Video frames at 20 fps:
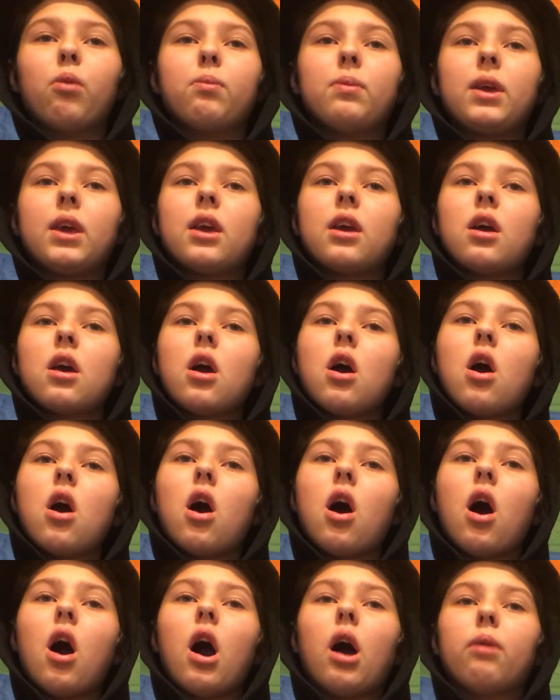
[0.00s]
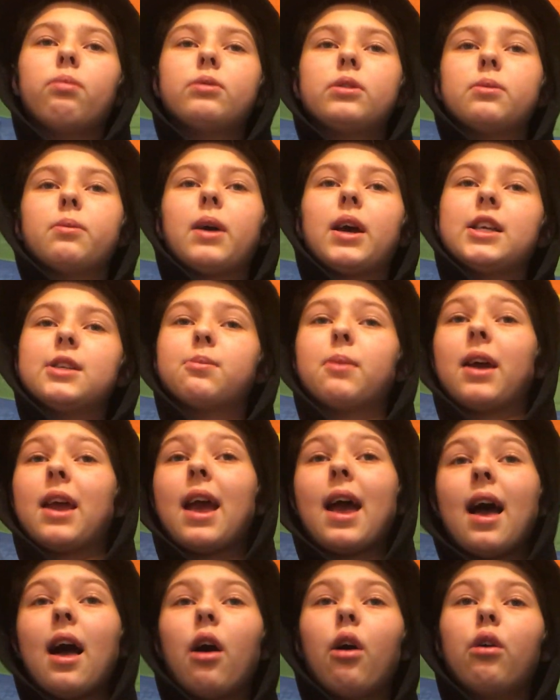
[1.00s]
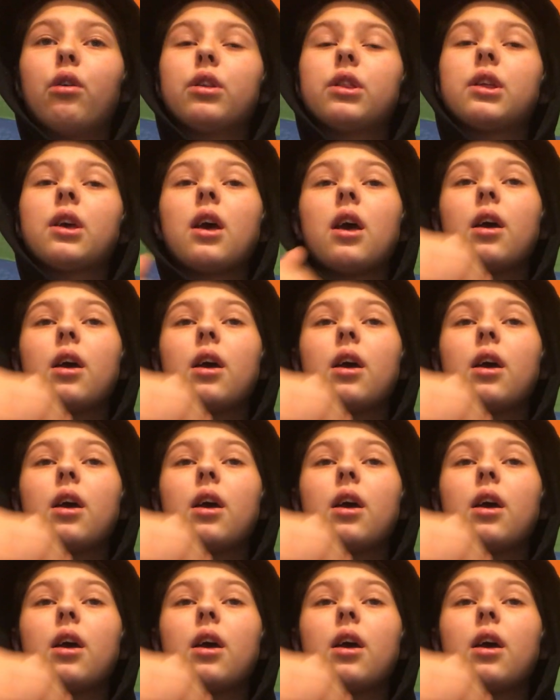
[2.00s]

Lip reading: me optimize my health.